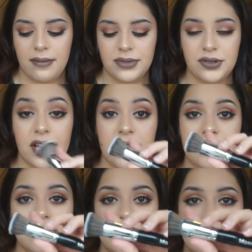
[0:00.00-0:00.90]
So yeah,
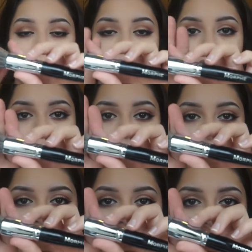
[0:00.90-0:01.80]
this is the
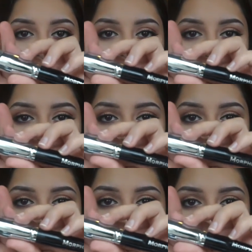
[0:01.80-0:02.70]
E6, the
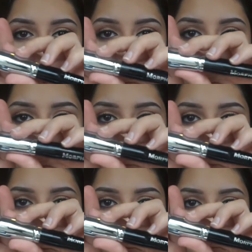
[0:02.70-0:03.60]
flat top
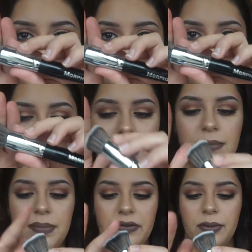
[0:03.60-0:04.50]

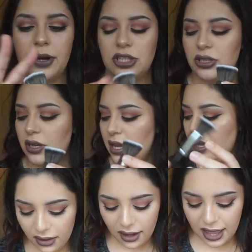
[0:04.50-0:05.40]
buffer brush.
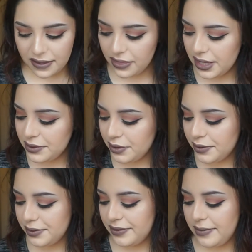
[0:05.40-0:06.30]
And then this one
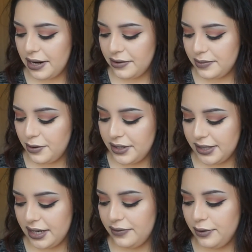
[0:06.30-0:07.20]
was one of them that I was most
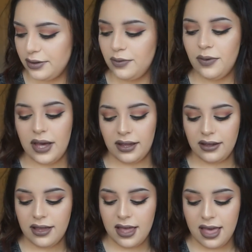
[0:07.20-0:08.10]
excited for as
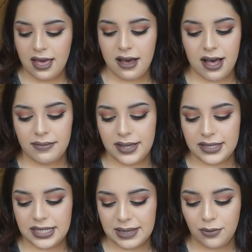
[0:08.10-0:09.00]
well.
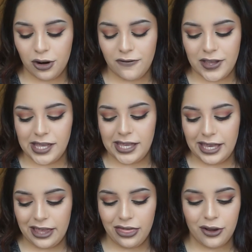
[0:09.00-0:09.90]
It's the Morphe
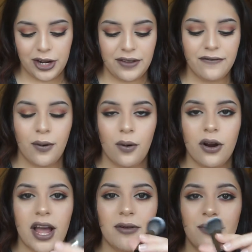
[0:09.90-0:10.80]

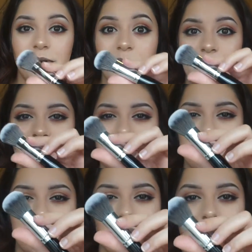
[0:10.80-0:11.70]
E34. I really wanted
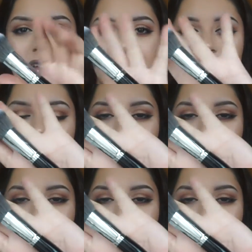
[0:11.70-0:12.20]
this for blush. I